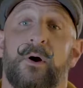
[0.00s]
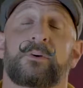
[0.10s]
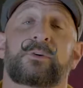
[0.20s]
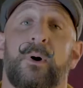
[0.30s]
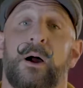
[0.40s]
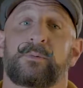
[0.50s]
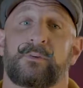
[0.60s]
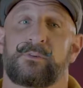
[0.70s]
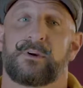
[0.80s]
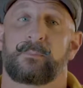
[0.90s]
are two
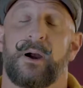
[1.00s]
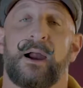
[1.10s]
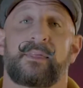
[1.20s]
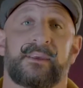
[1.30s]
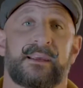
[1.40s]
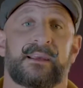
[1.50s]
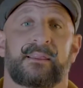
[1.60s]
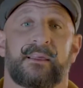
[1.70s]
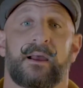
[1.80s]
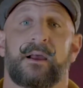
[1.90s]
options. You can buy
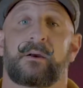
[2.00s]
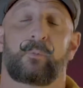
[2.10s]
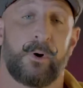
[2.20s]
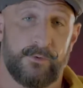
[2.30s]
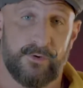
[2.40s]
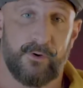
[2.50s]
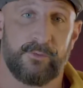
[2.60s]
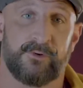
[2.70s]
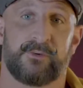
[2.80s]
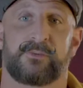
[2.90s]
the one show
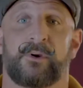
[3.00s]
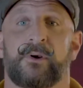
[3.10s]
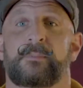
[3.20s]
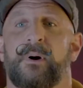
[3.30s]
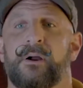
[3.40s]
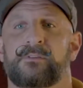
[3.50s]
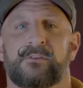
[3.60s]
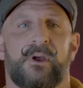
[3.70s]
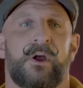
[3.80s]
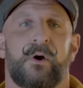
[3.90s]
for just
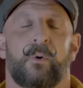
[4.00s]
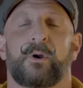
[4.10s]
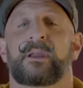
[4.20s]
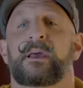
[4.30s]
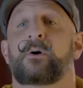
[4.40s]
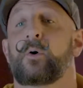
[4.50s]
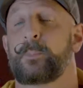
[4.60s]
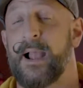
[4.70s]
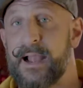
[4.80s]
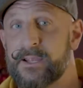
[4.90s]
$30, or you can get a whole
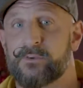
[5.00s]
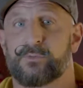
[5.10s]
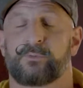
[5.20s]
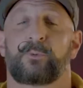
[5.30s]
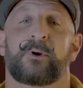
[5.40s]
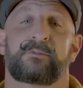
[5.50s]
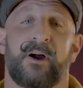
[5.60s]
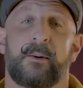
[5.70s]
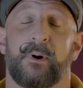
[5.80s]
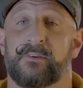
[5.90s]
package for
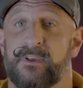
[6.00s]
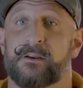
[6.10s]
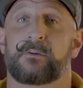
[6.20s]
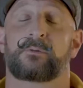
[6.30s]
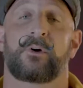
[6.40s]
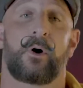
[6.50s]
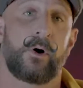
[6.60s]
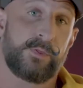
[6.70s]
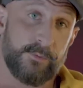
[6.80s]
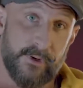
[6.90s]
$45. That includes
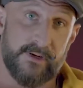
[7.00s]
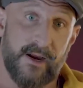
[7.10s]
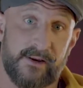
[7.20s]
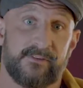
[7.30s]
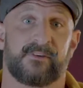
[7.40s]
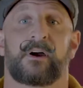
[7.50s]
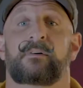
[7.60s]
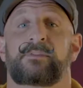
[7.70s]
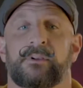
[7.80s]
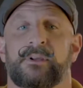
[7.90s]
all 3 nights
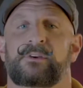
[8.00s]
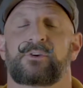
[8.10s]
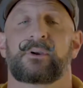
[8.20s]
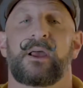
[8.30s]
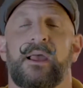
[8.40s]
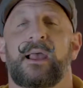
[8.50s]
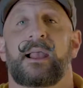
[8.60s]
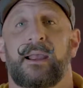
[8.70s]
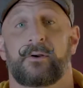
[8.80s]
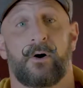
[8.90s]
of the Legion
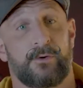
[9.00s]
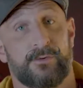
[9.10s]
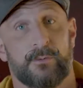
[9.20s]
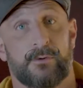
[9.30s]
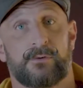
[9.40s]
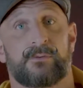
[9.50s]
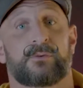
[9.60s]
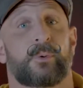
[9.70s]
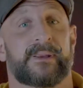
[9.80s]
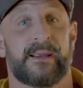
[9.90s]
and also includes the
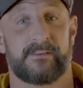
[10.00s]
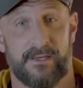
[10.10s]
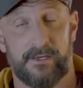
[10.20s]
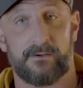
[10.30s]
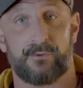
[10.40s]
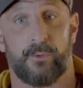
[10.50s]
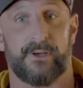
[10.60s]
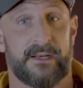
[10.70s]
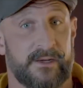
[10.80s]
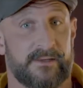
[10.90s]
2018,
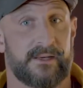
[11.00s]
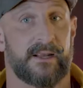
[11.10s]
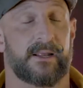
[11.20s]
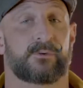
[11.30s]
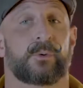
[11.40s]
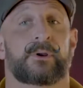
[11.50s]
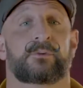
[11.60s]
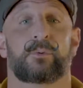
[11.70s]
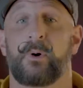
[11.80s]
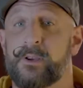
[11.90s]
2019, and
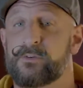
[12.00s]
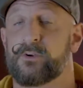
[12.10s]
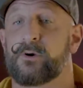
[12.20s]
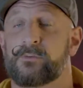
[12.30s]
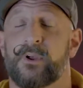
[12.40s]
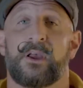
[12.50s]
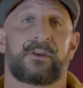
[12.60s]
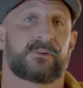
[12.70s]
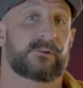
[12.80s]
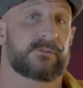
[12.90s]
2020 shows,
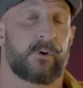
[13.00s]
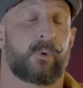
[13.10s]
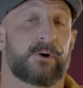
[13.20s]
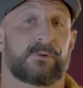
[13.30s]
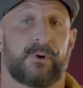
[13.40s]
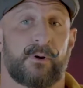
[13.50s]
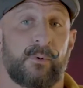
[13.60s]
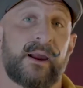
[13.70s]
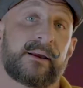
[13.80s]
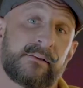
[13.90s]
so you can start watching right
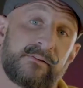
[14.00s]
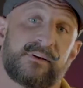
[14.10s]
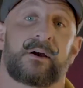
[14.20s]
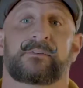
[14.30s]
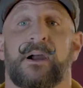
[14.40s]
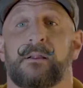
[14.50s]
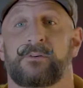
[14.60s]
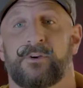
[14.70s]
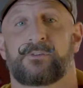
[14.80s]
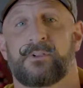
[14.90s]
away and see how Tyler
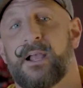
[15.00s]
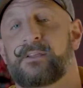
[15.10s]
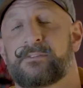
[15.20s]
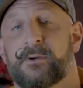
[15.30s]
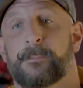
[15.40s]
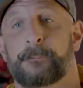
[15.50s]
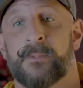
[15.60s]
judged last year.